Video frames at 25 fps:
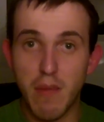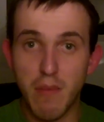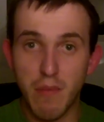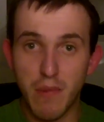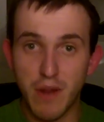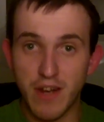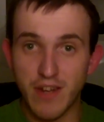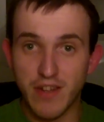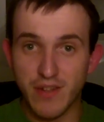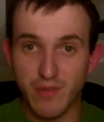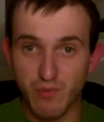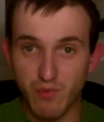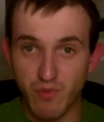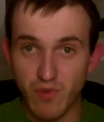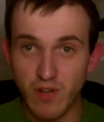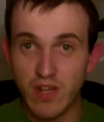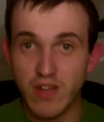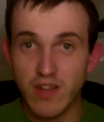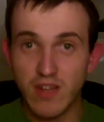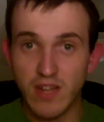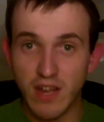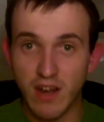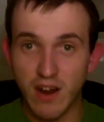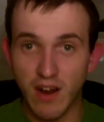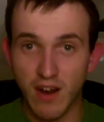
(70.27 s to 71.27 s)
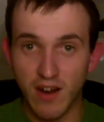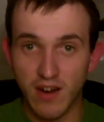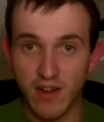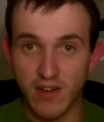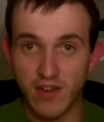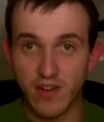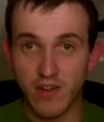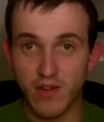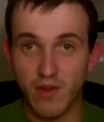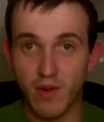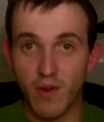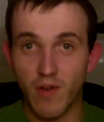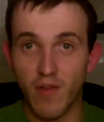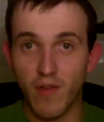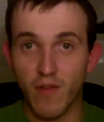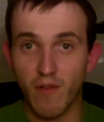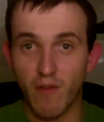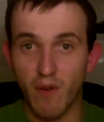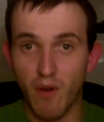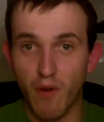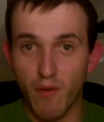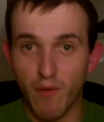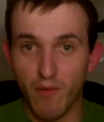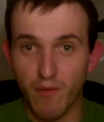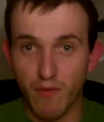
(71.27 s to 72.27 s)
but it's really hard to go on the
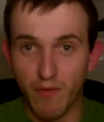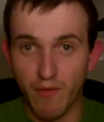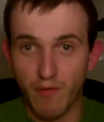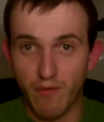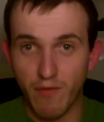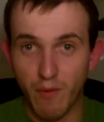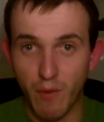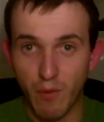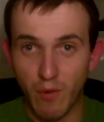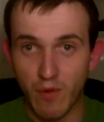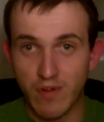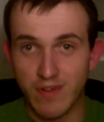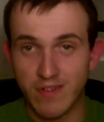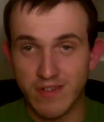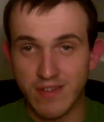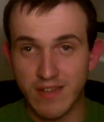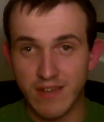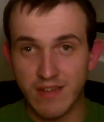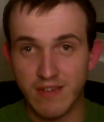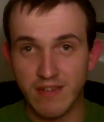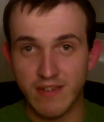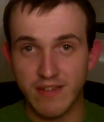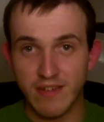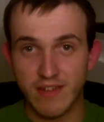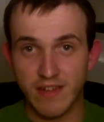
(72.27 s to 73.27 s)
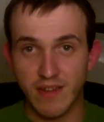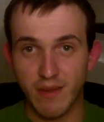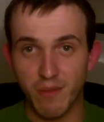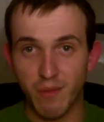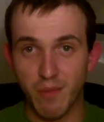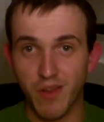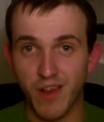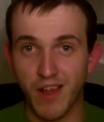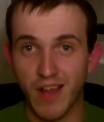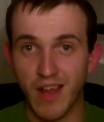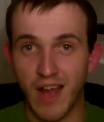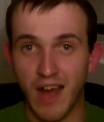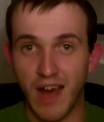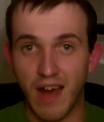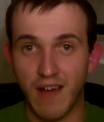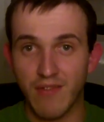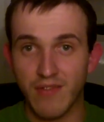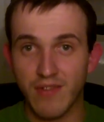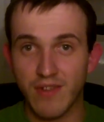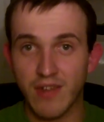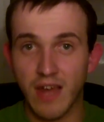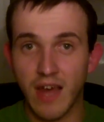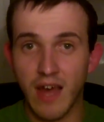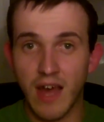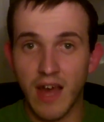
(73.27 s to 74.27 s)
road for 4 series in the
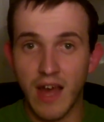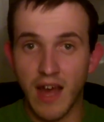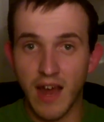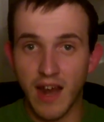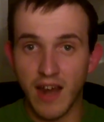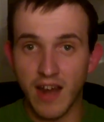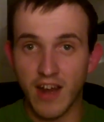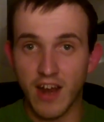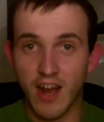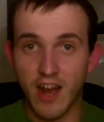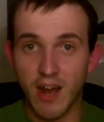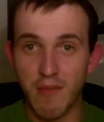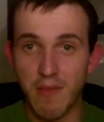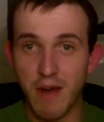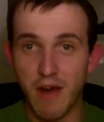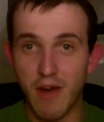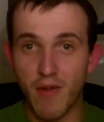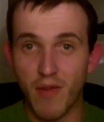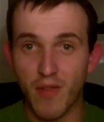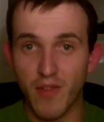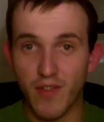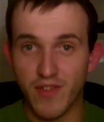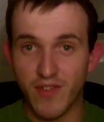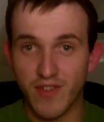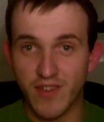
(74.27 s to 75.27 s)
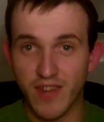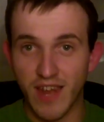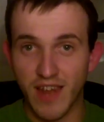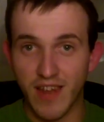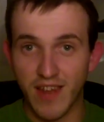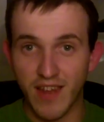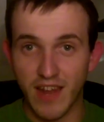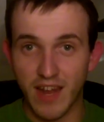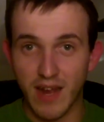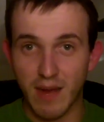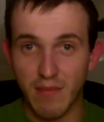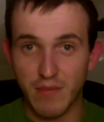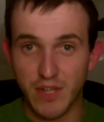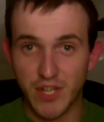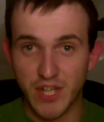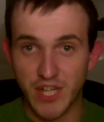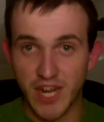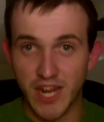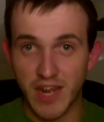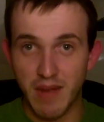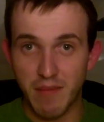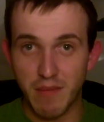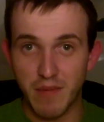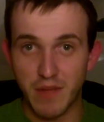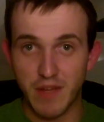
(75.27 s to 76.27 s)
playoffs and come out the Stanley Cup
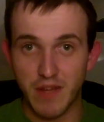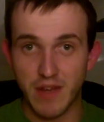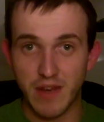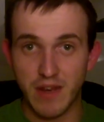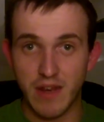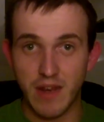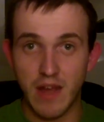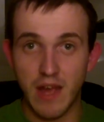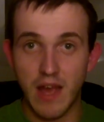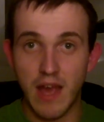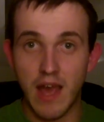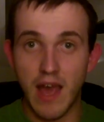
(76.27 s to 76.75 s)
champion,